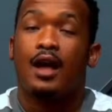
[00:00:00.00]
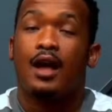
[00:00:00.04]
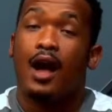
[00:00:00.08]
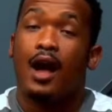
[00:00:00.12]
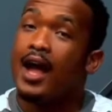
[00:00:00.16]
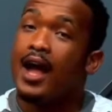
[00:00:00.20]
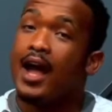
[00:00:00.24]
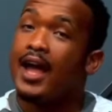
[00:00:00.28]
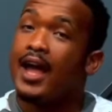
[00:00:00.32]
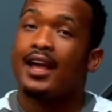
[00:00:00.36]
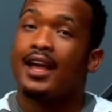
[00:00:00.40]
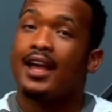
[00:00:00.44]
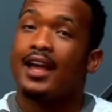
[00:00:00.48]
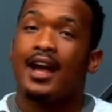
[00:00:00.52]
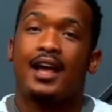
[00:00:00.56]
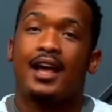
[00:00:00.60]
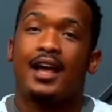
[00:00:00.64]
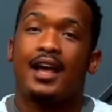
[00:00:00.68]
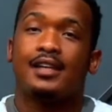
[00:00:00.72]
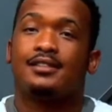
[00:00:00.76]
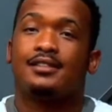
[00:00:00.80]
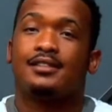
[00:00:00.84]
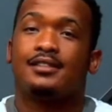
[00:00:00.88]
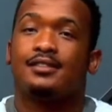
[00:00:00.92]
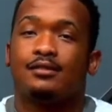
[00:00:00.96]
Hi
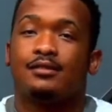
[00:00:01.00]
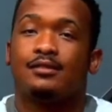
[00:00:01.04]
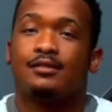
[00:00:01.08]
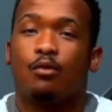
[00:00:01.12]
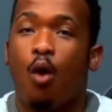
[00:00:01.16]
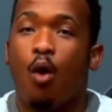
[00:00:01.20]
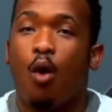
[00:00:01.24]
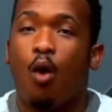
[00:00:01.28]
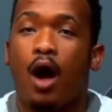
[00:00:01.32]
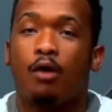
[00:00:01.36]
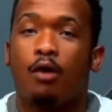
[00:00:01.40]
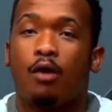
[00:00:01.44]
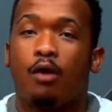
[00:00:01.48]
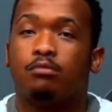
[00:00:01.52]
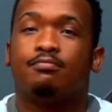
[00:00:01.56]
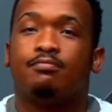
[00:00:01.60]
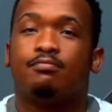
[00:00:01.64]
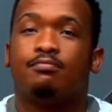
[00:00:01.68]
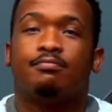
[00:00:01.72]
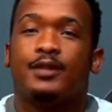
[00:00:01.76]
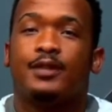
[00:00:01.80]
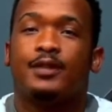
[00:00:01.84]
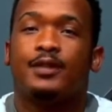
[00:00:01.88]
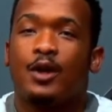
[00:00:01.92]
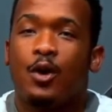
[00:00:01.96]
guys, wow,
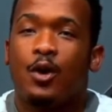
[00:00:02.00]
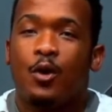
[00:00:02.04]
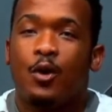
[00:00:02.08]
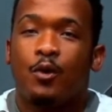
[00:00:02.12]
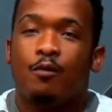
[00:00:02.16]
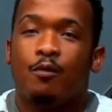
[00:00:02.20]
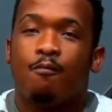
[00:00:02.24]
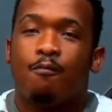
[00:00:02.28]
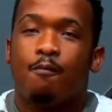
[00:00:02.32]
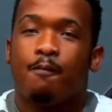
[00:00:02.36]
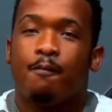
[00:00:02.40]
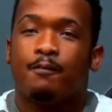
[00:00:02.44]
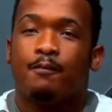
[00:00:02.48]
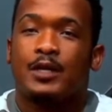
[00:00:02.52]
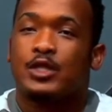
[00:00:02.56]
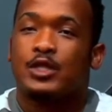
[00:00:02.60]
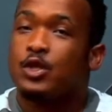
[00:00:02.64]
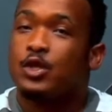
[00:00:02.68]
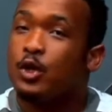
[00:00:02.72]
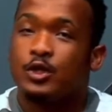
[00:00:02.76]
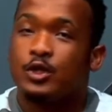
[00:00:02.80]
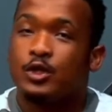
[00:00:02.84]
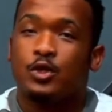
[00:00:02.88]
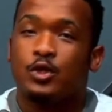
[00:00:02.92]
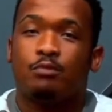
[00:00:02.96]
it's
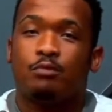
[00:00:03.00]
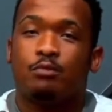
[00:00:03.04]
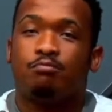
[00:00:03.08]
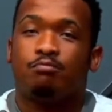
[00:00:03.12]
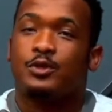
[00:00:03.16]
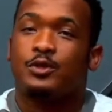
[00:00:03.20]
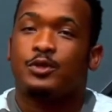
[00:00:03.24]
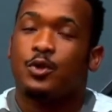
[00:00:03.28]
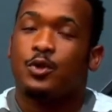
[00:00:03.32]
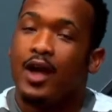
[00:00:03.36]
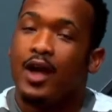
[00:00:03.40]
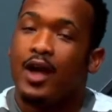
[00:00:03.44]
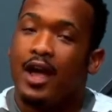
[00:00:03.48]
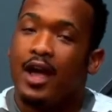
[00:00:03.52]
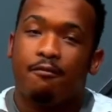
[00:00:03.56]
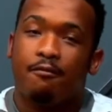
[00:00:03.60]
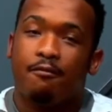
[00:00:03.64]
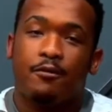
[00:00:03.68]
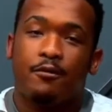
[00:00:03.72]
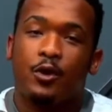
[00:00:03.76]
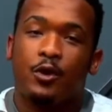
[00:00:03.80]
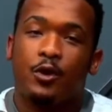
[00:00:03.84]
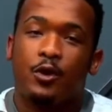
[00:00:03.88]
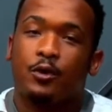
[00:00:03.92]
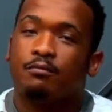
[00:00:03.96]
good to have
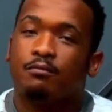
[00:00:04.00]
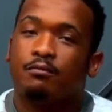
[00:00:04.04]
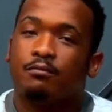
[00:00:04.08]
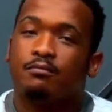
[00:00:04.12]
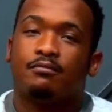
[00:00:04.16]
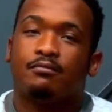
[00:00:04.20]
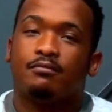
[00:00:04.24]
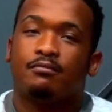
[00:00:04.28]
you.